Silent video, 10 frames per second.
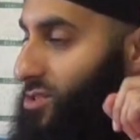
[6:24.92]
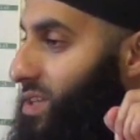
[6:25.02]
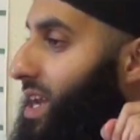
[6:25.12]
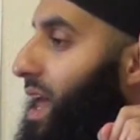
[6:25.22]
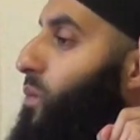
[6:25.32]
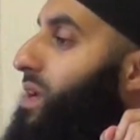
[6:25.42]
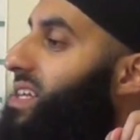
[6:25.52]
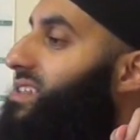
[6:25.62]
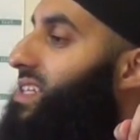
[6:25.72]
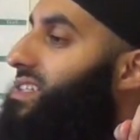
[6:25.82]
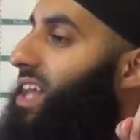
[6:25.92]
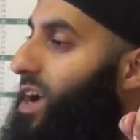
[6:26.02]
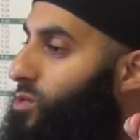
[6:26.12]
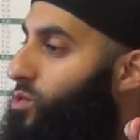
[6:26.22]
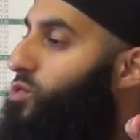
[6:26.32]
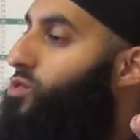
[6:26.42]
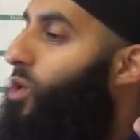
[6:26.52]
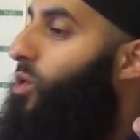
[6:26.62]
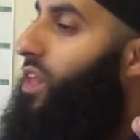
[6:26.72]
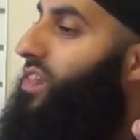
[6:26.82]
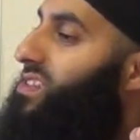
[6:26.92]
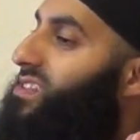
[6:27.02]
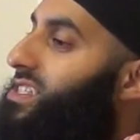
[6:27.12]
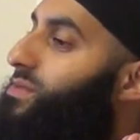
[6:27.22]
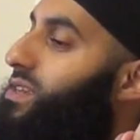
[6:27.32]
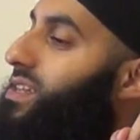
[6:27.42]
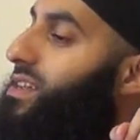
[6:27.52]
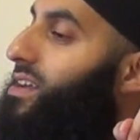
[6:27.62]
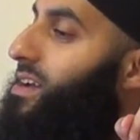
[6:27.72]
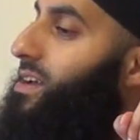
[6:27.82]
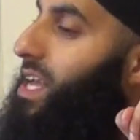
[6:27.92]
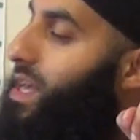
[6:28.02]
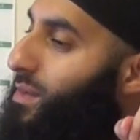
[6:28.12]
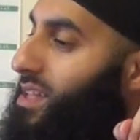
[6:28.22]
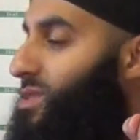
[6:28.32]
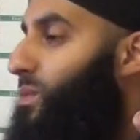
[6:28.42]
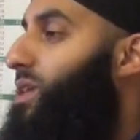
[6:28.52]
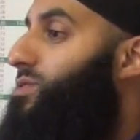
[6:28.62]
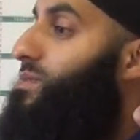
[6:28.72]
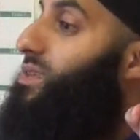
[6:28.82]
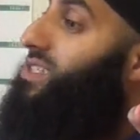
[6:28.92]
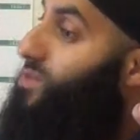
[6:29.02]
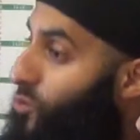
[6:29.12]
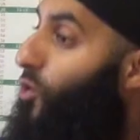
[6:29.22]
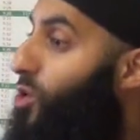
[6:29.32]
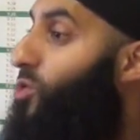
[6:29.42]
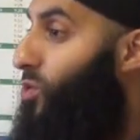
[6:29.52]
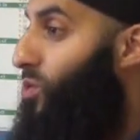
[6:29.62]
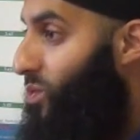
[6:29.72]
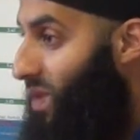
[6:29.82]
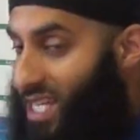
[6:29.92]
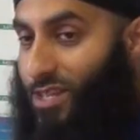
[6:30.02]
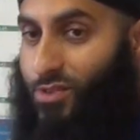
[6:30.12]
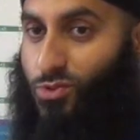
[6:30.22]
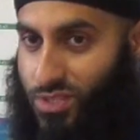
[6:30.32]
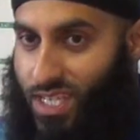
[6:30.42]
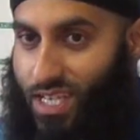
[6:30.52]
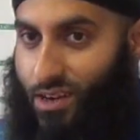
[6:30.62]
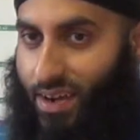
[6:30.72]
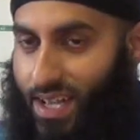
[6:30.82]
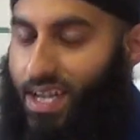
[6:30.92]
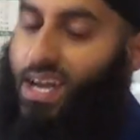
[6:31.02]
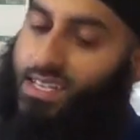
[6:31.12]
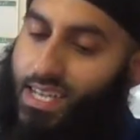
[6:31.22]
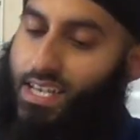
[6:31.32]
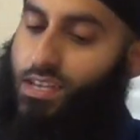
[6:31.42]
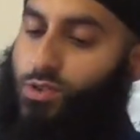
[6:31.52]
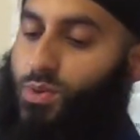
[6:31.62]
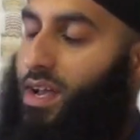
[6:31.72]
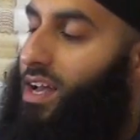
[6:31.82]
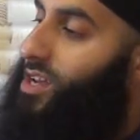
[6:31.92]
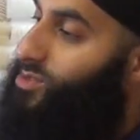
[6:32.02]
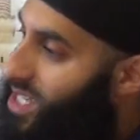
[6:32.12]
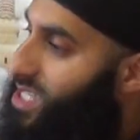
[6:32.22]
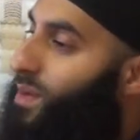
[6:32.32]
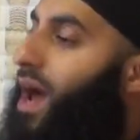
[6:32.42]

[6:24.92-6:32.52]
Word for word: so then now when he says nahnu you know that this doesn't mean him and someone else it means the royal individual singular right that's how you do it so this